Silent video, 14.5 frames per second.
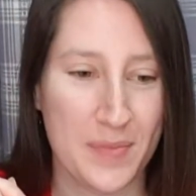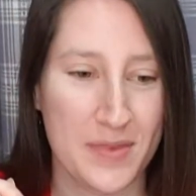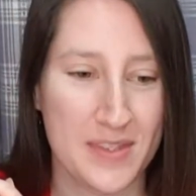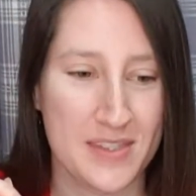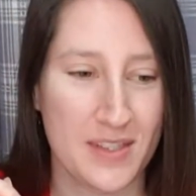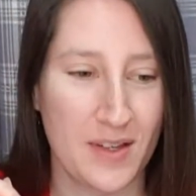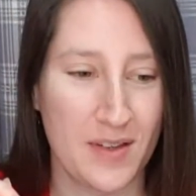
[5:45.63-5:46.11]

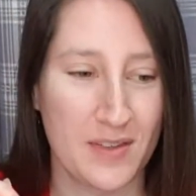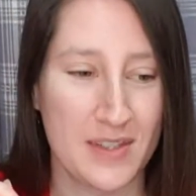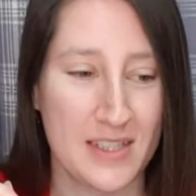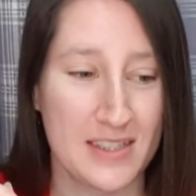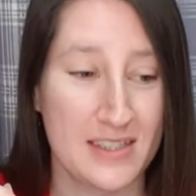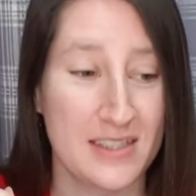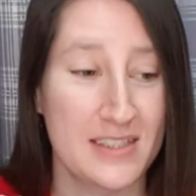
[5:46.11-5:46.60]
So
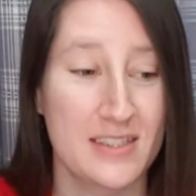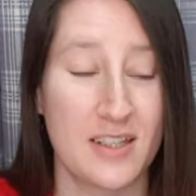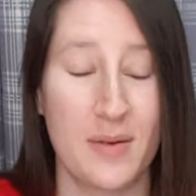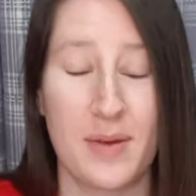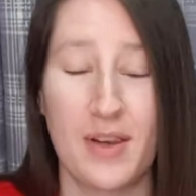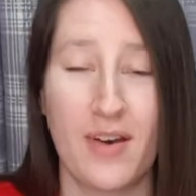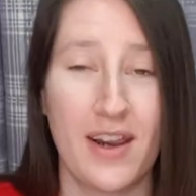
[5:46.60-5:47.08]
this is going
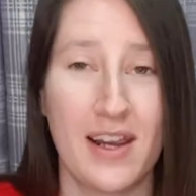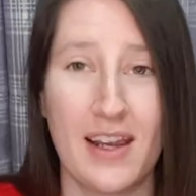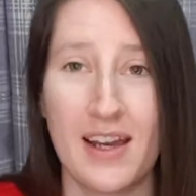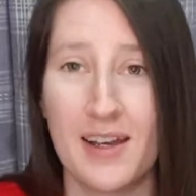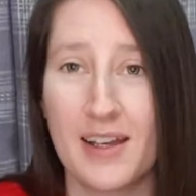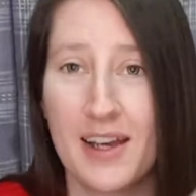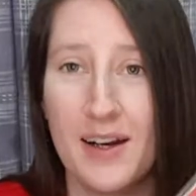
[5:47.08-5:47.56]
to be great.
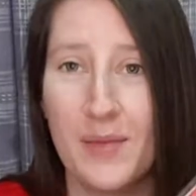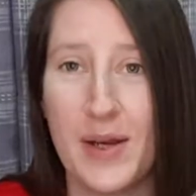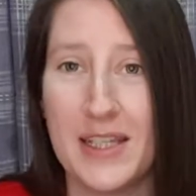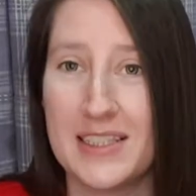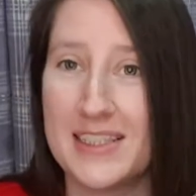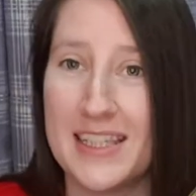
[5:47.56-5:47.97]
I can't wait to